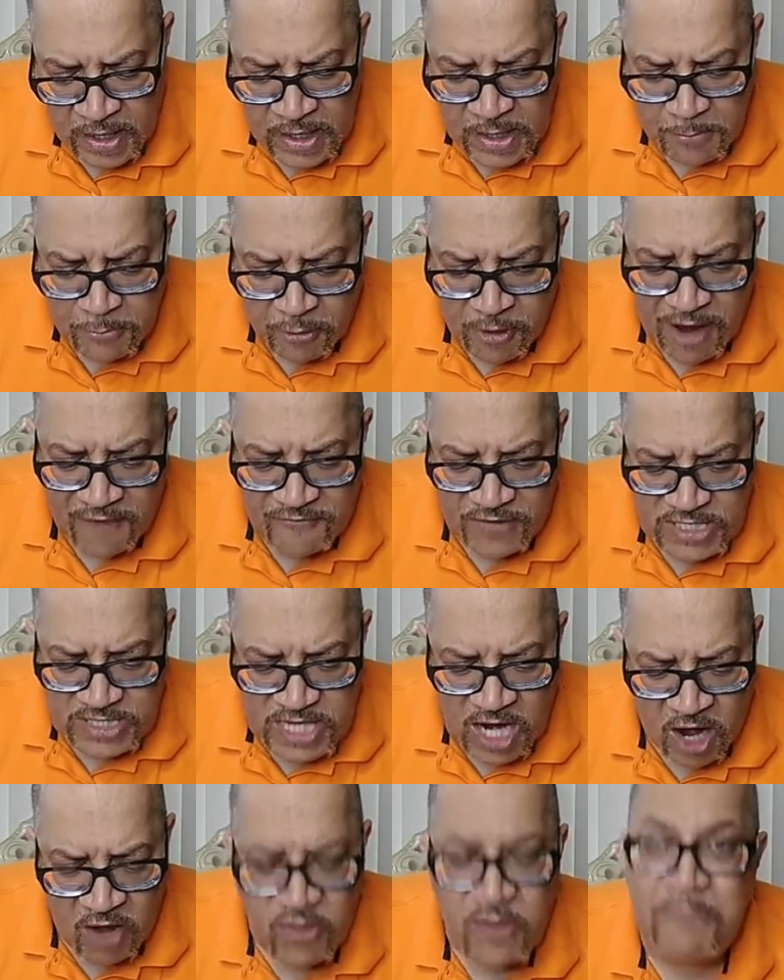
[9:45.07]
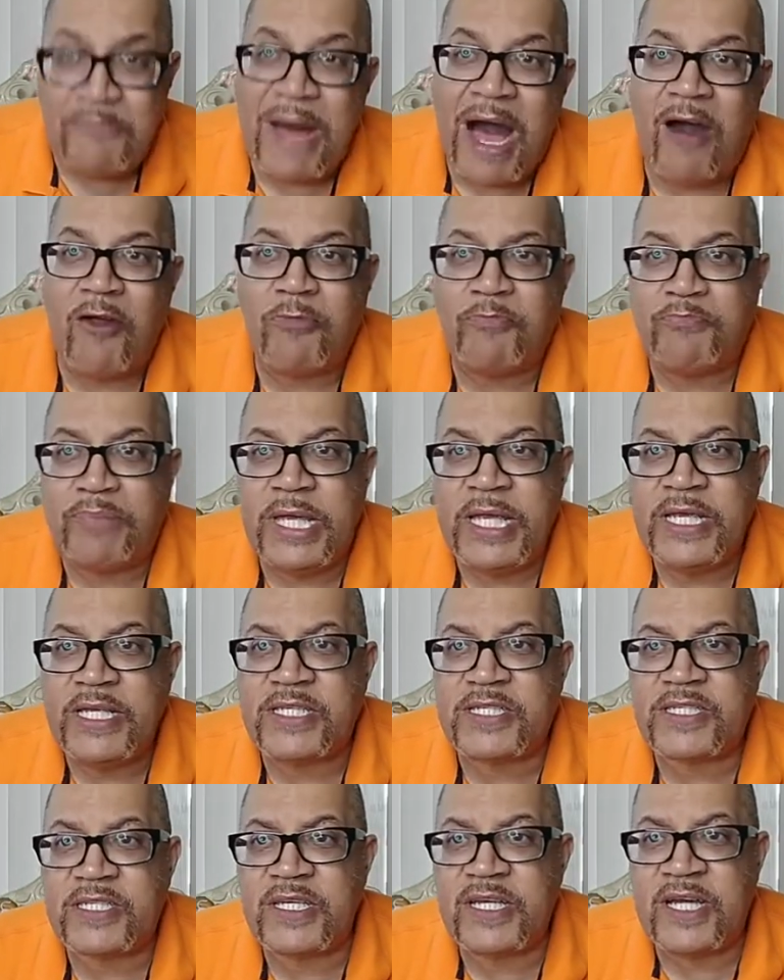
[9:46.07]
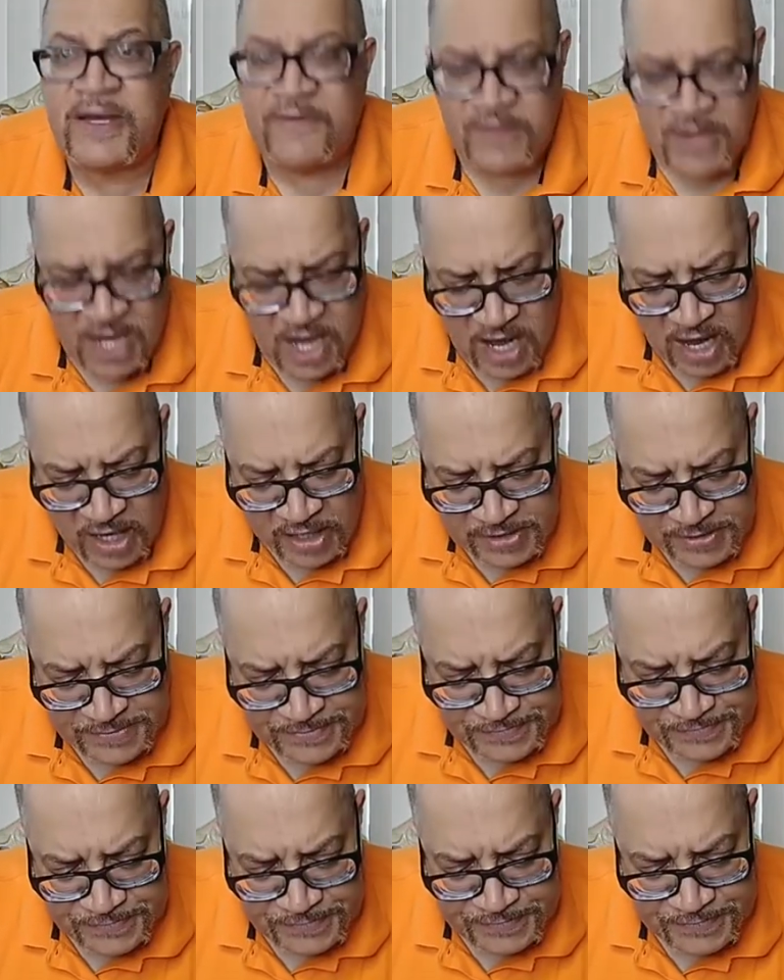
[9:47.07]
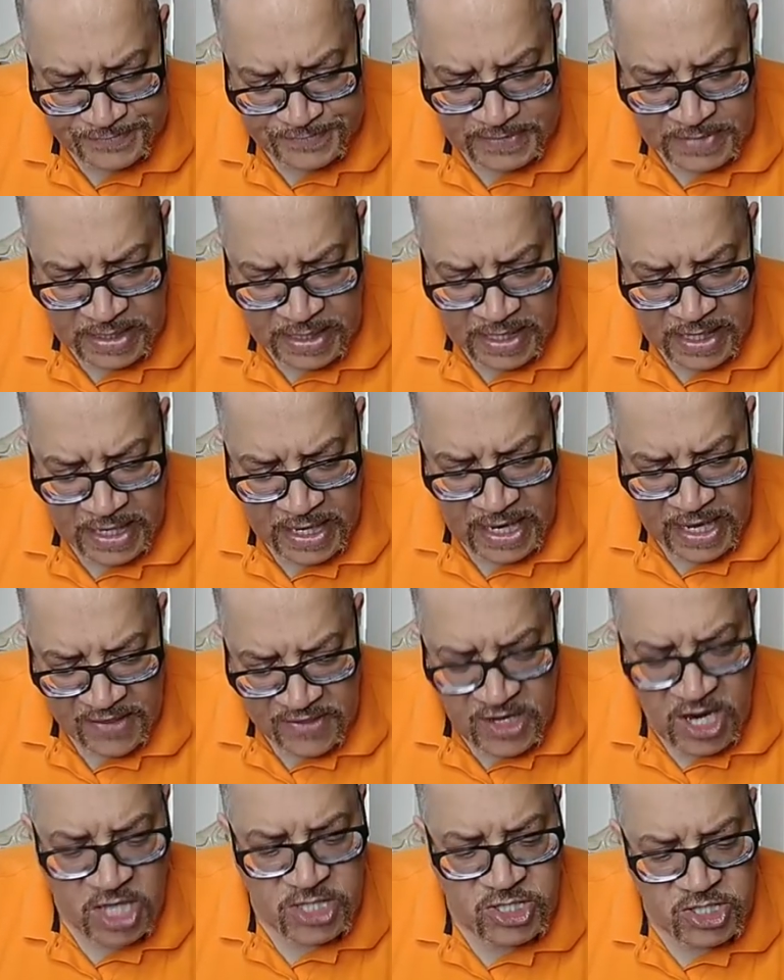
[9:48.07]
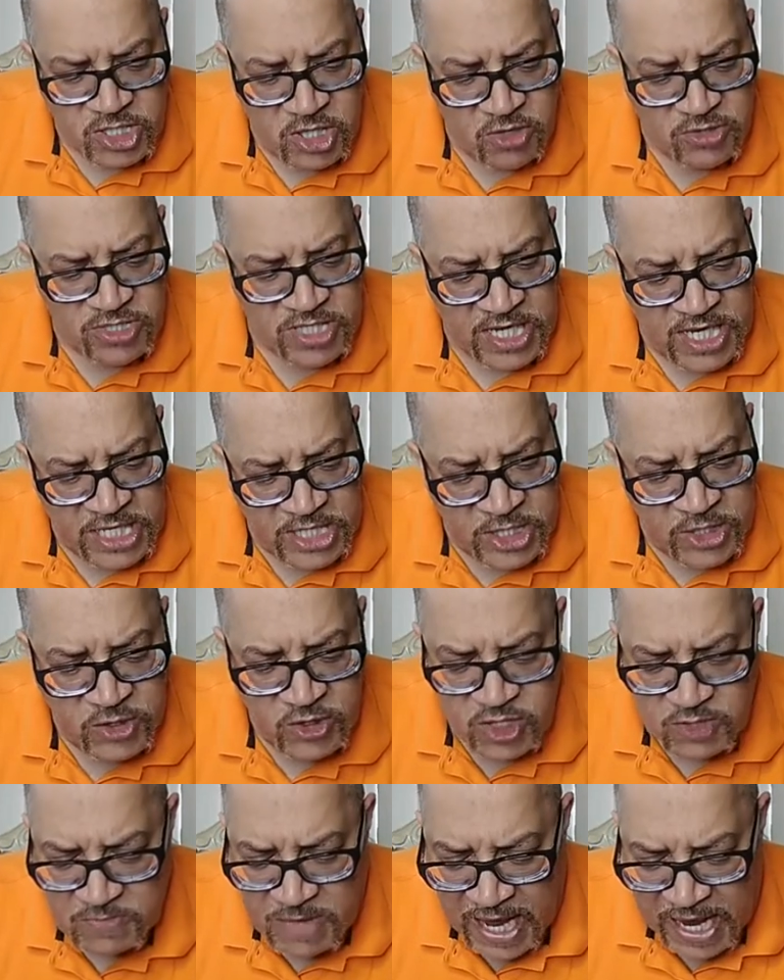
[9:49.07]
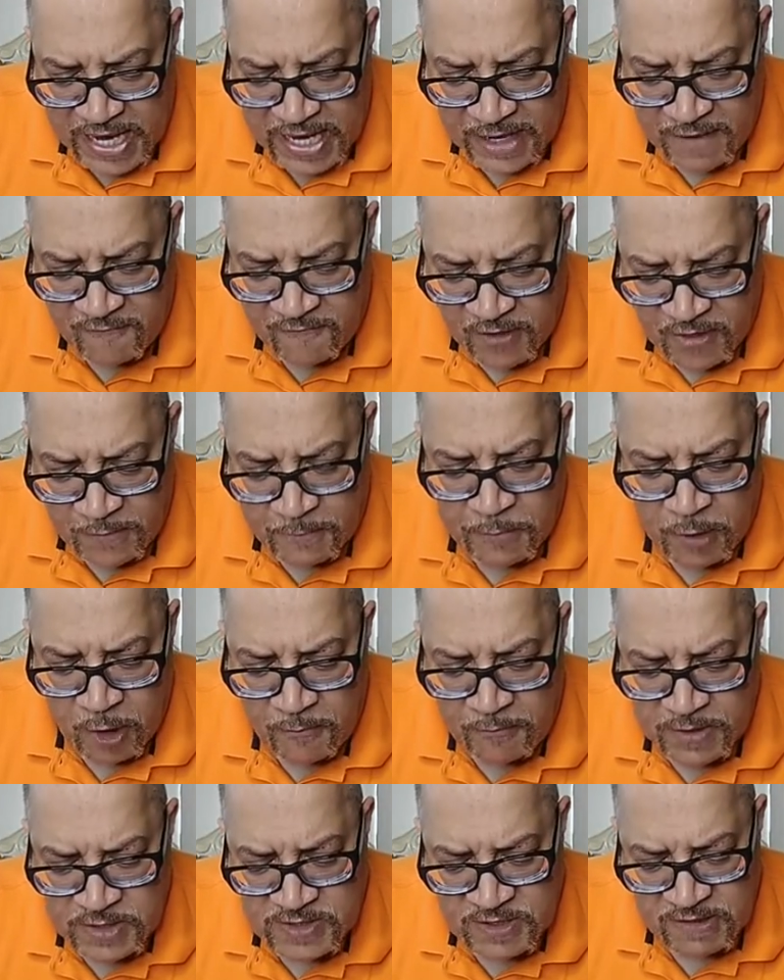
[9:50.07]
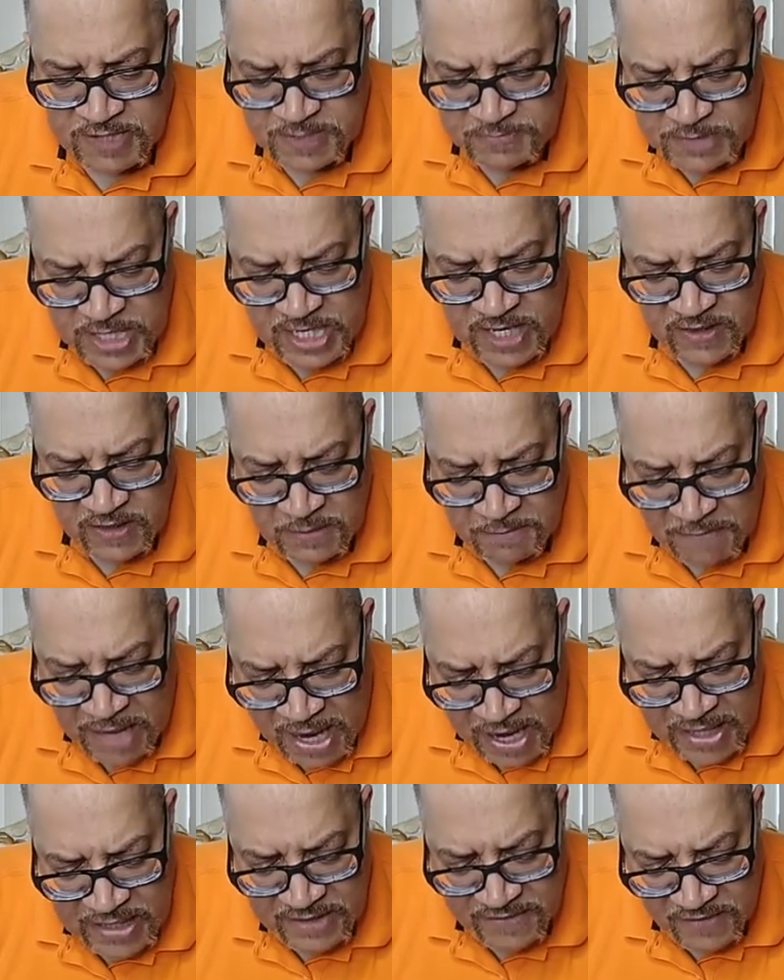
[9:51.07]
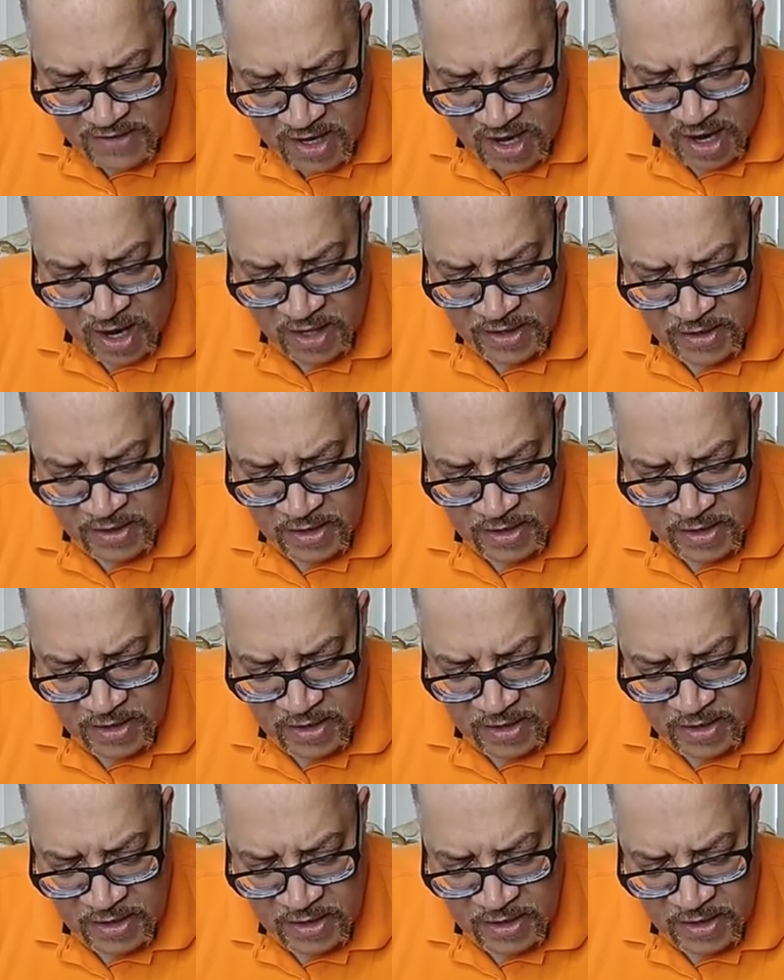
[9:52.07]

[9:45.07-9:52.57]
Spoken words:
Prophets are the mouthpiece of God. They are chosen and used by him for the purpose of speaking the mind of God